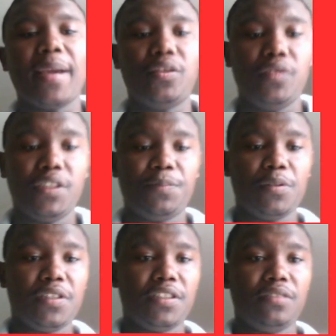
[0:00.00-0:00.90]
this
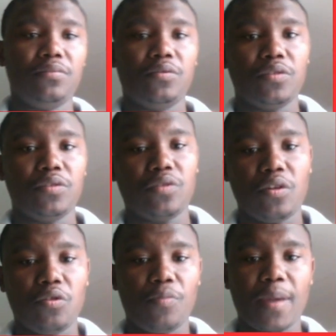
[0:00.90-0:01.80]
position. Just gonna
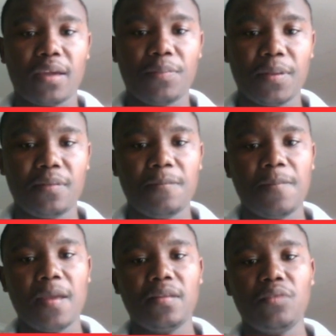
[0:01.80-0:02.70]
go back a bit.
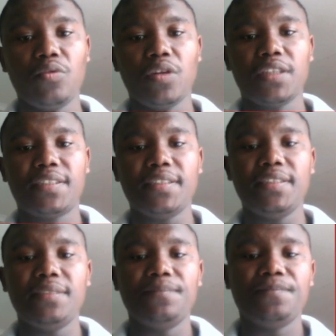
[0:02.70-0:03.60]
Then we're gonna
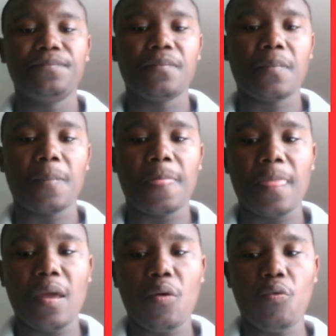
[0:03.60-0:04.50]
see
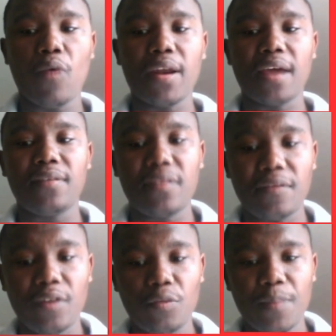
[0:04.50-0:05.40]
what other
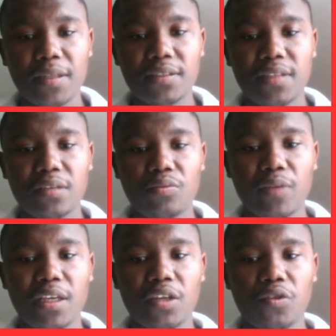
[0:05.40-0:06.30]
developments that we
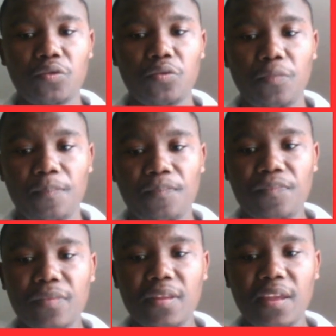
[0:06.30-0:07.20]
can do
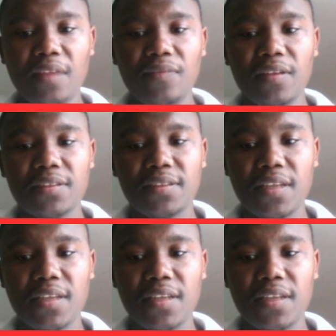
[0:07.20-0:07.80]
in this